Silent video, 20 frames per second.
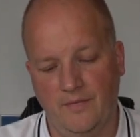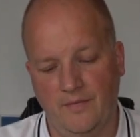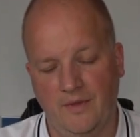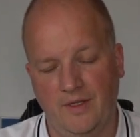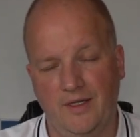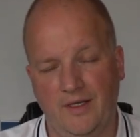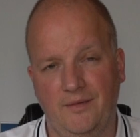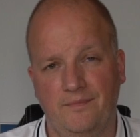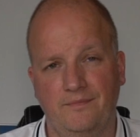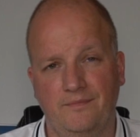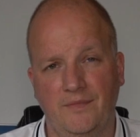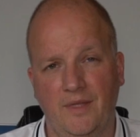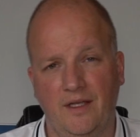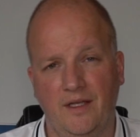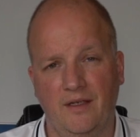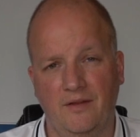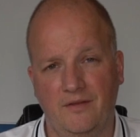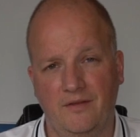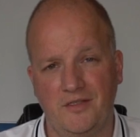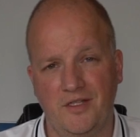yeah, I
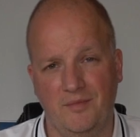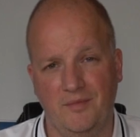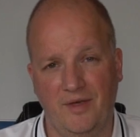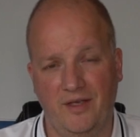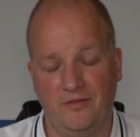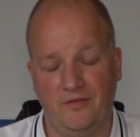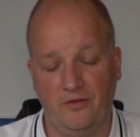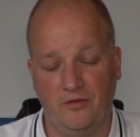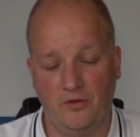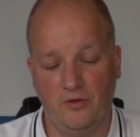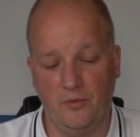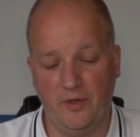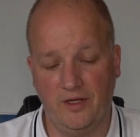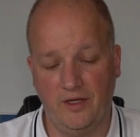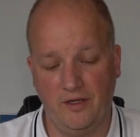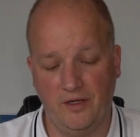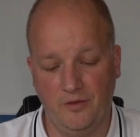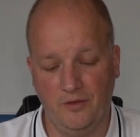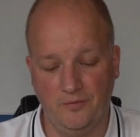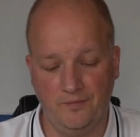guess G Master is the way to
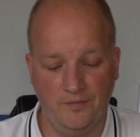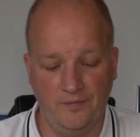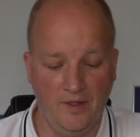go.